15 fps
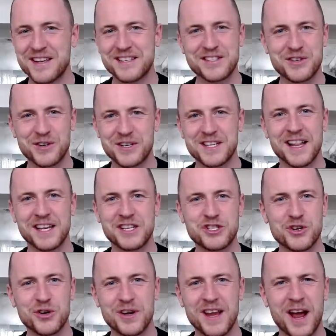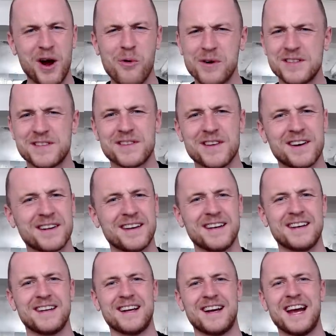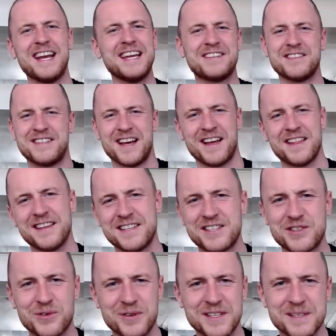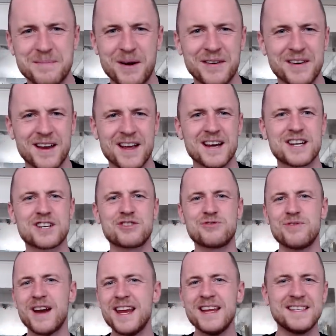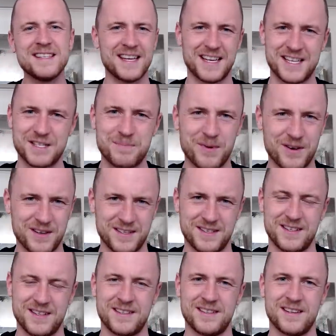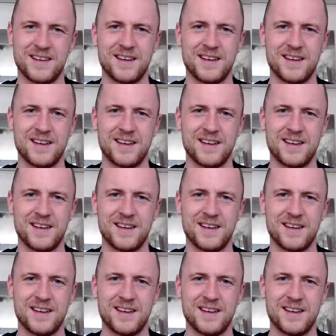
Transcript: storytelling journey, I always thought I need to tell these stories about crazy experiences,